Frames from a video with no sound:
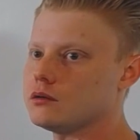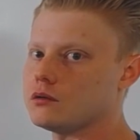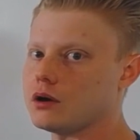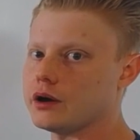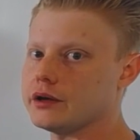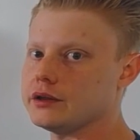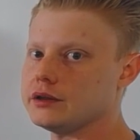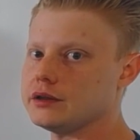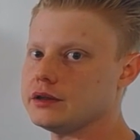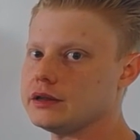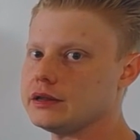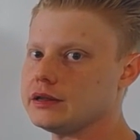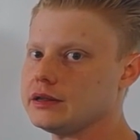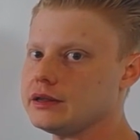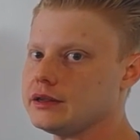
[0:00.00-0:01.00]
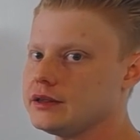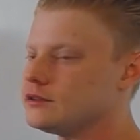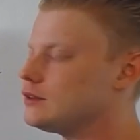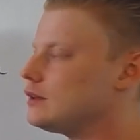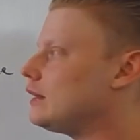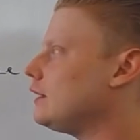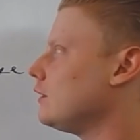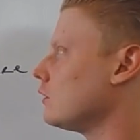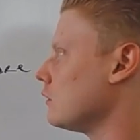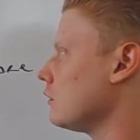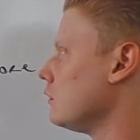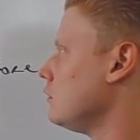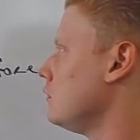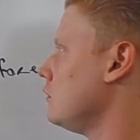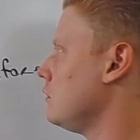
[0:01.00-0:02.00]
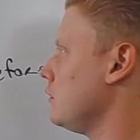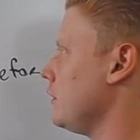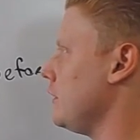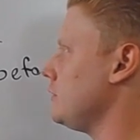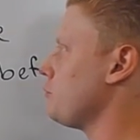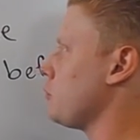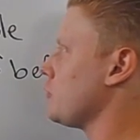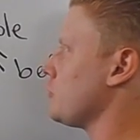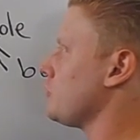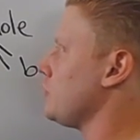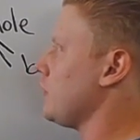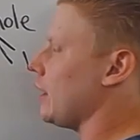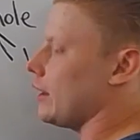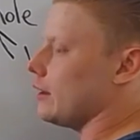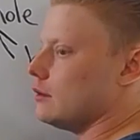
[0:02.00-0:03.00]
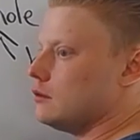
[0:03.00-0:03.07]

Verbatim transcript: right, is here. It's percent.